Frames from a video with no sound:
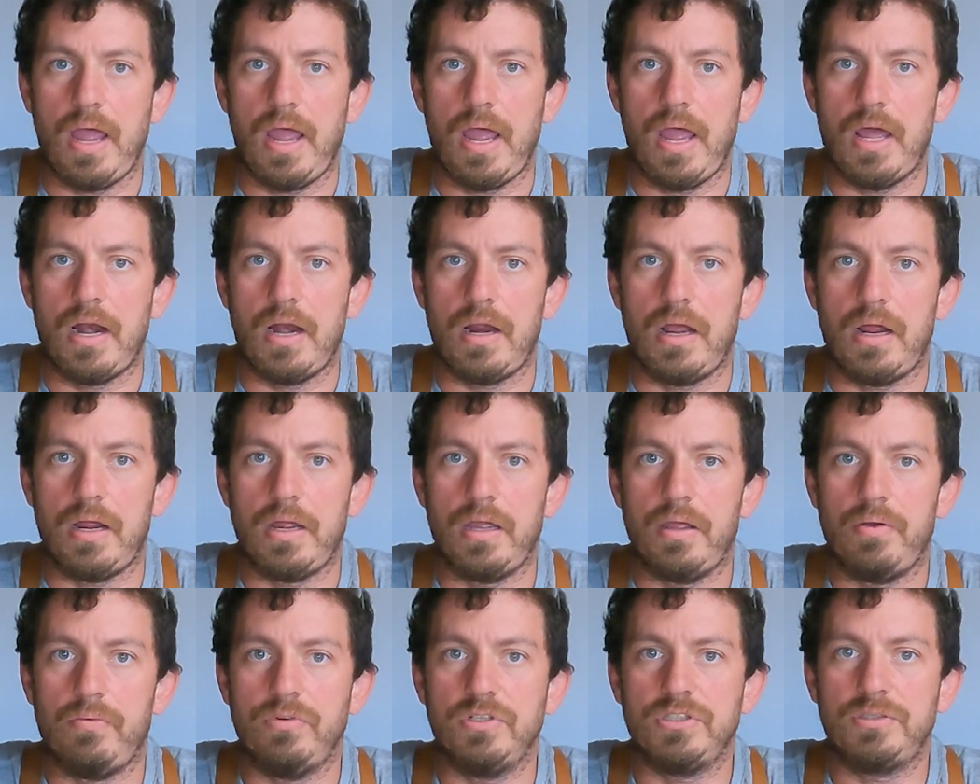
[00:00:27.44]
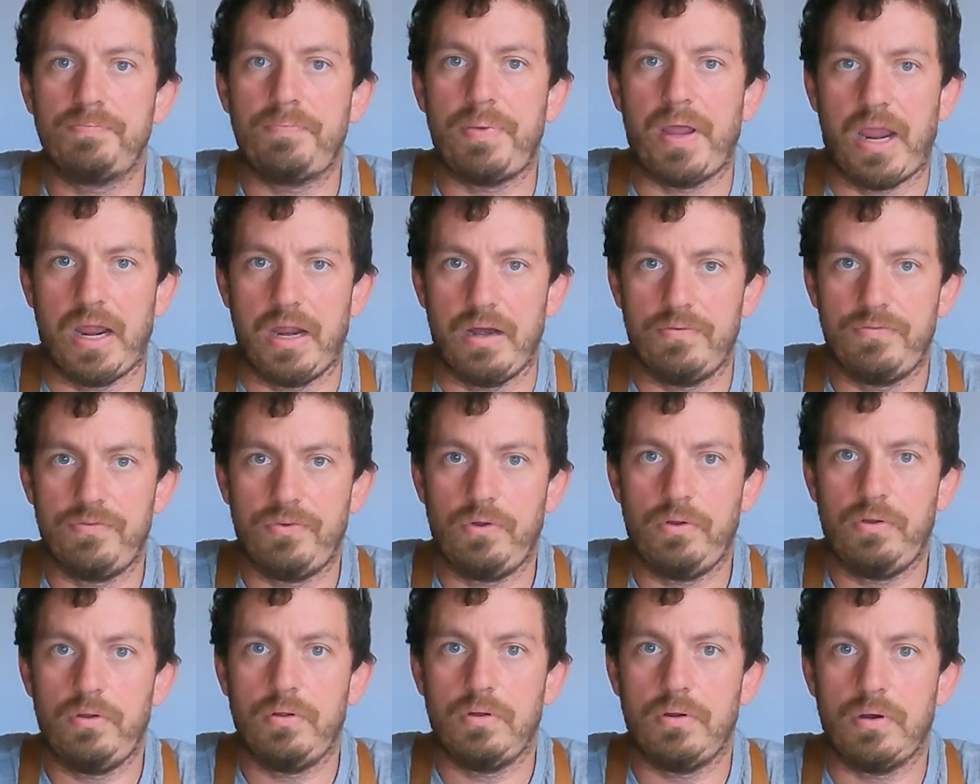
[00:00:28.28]
and it was
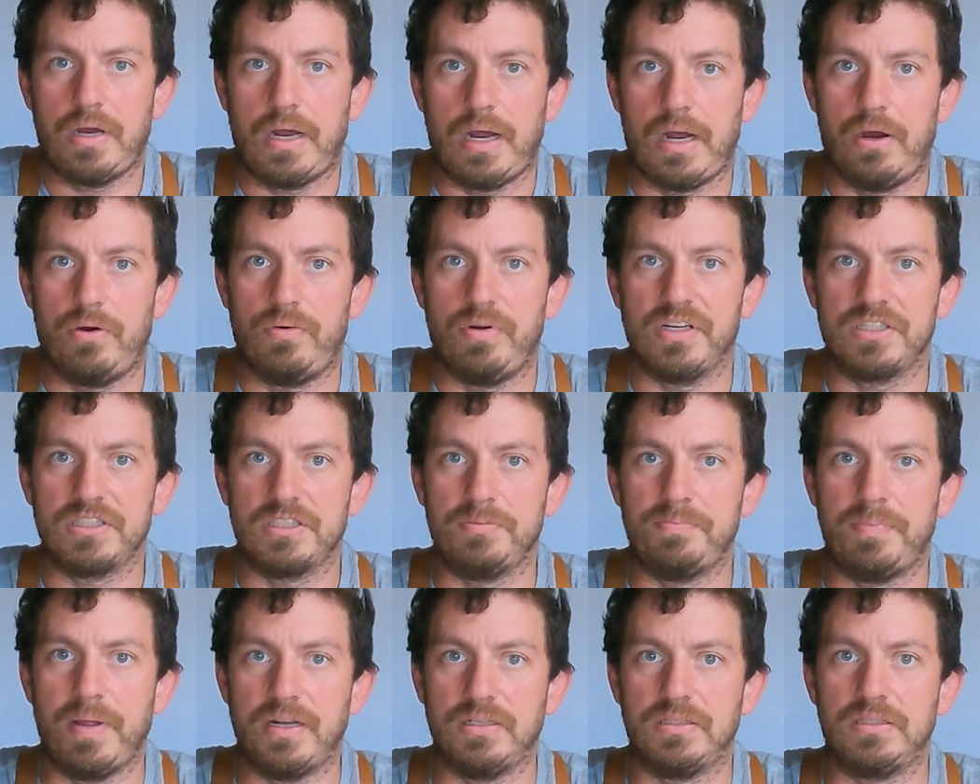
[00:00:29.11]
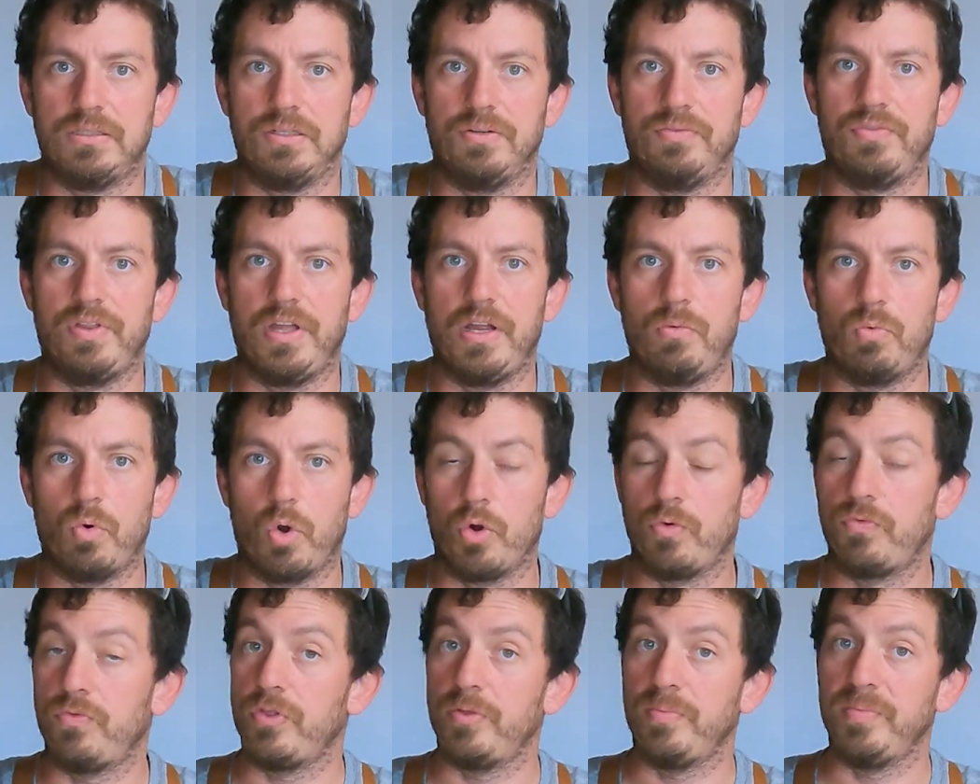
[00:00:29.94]
painful how expensive they
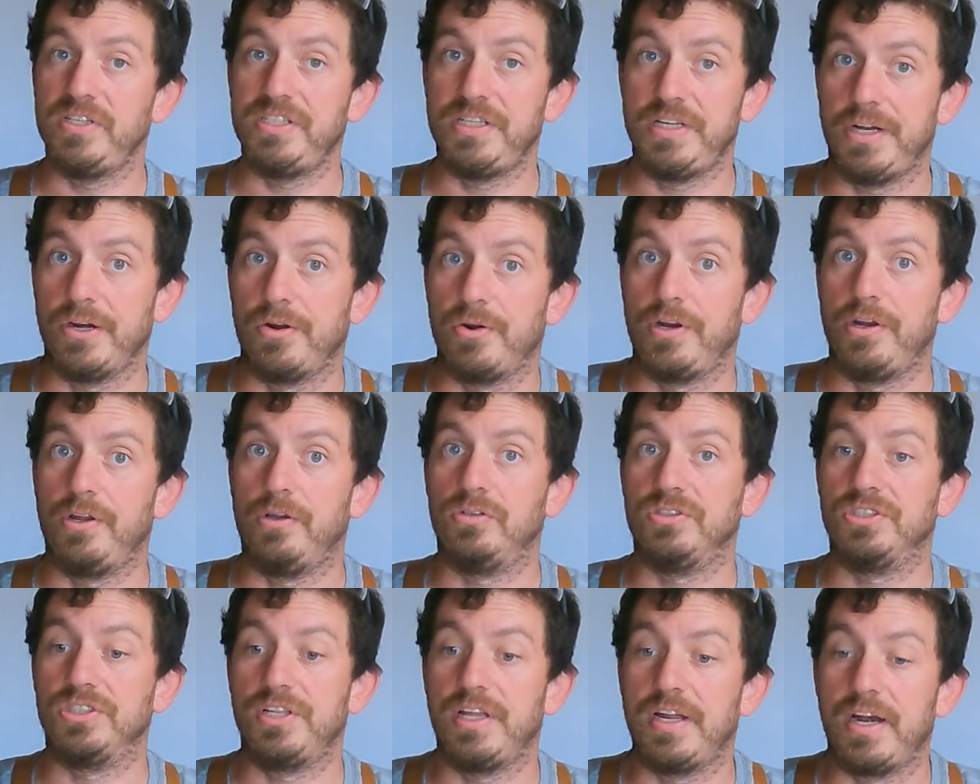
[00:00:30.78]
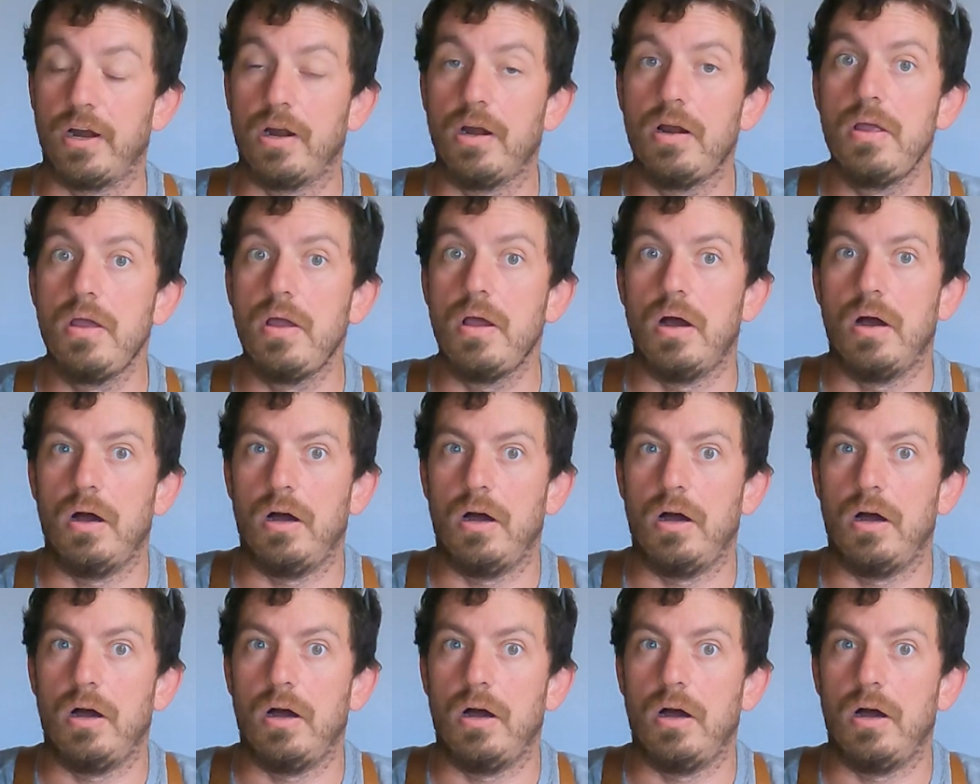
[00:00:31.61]
were for the materials there.